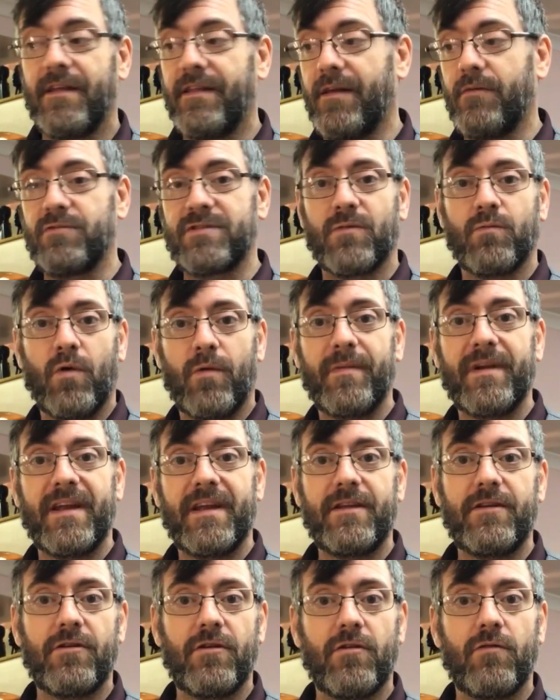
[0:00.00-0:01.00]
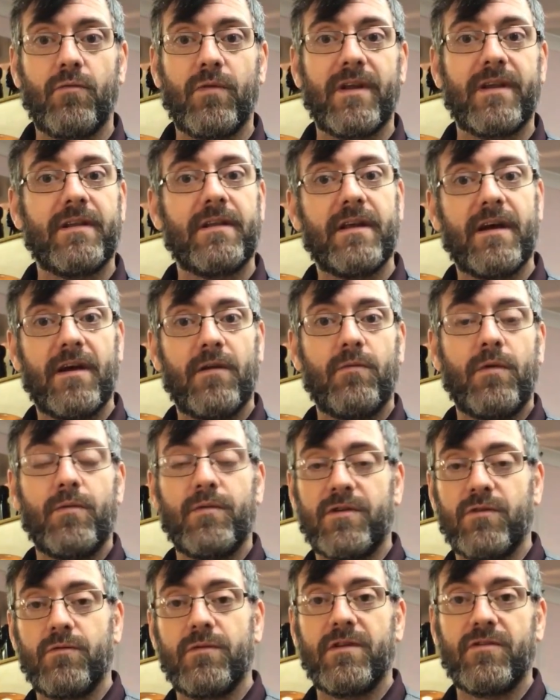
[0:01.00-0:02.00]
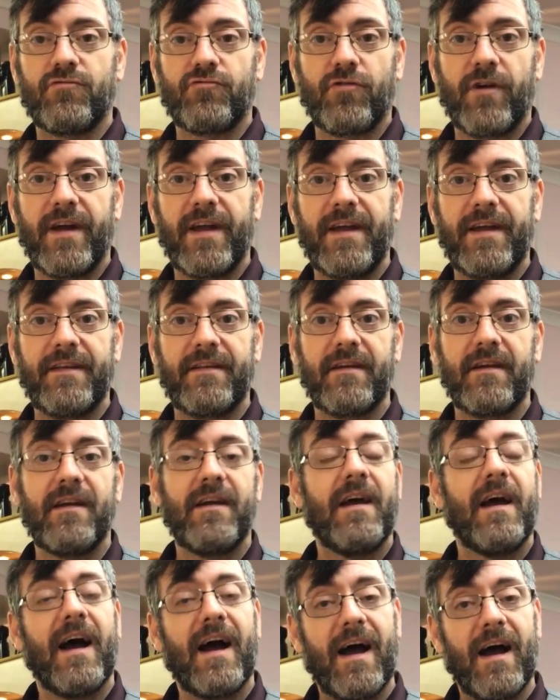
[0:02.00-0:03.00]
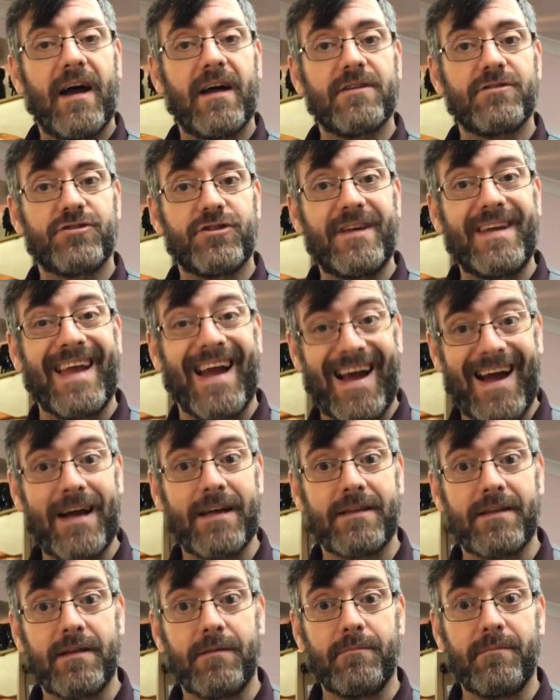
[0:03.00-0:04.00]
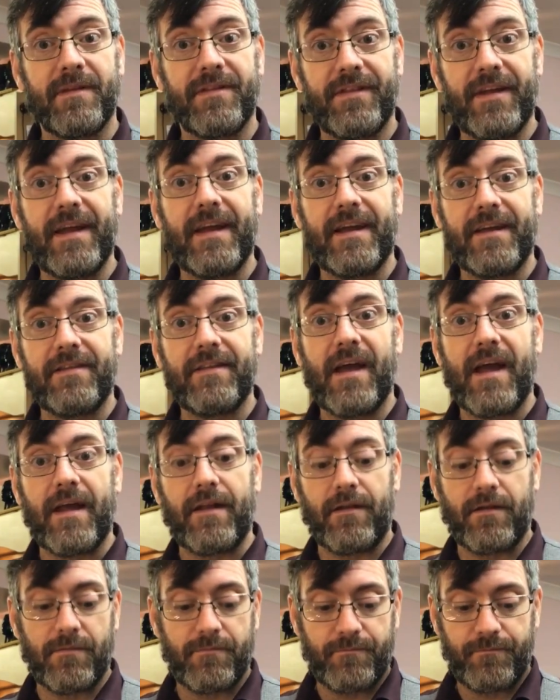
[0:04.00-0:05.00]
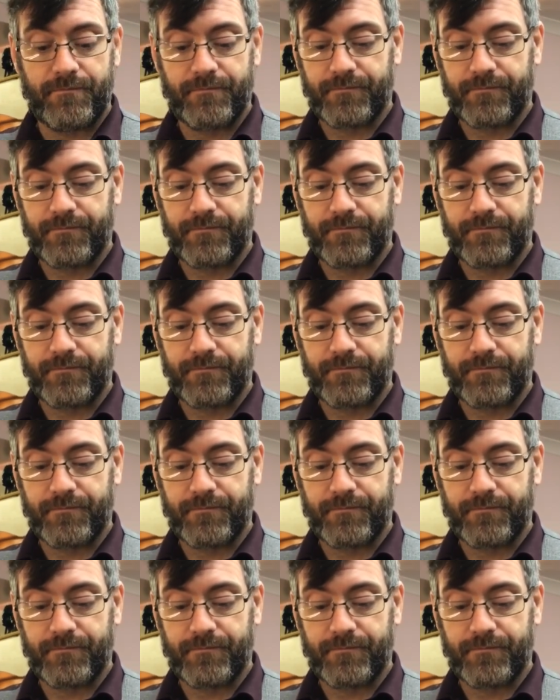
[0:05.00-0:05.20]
There was a woman in here when uh, we were doing the trade and she had them day and then.